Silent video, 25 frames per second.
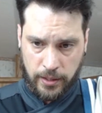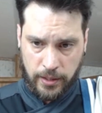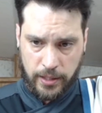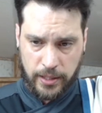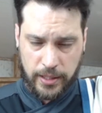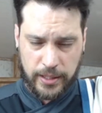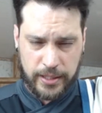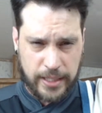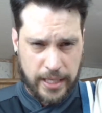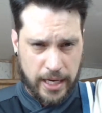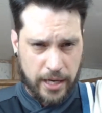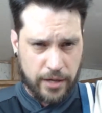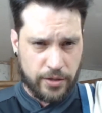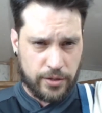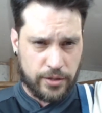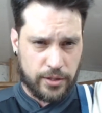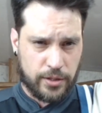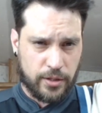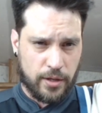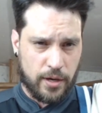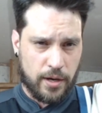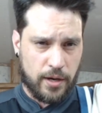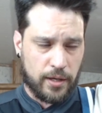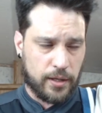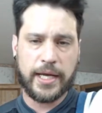is get your
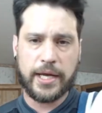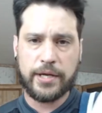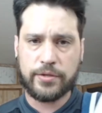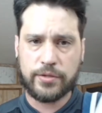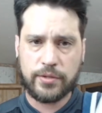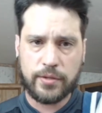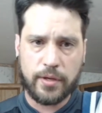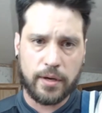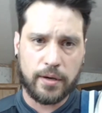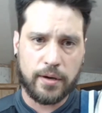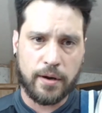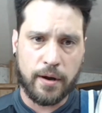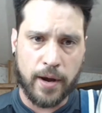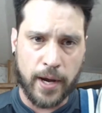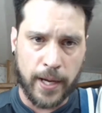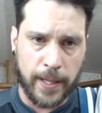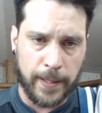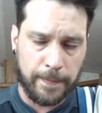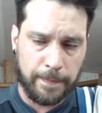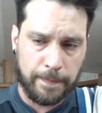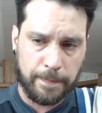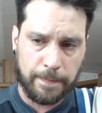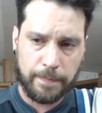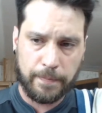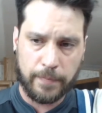stock hot,
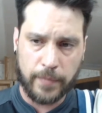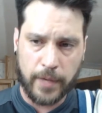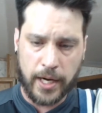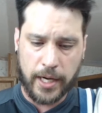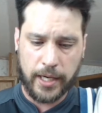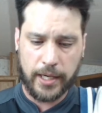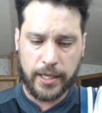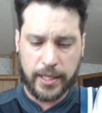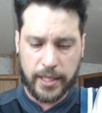right?